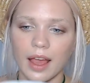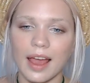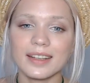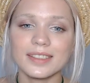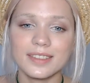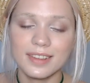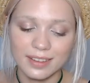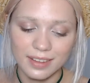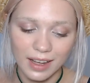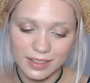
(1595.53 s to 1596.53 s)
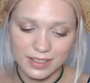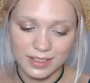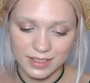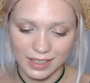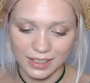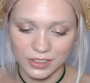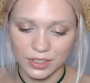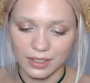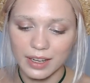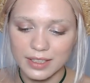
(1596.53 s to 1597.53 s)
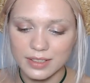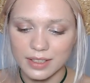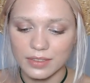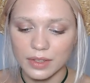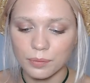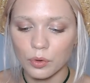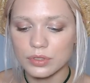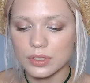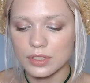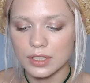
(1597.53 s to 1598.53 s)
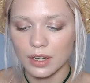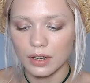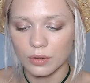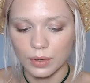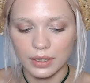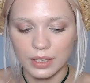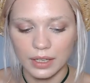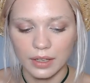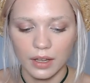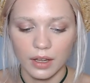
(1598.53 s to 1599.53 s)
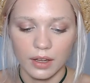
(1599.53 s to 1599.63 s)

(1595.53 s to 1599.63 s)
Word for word: And the last stage, the last and the most really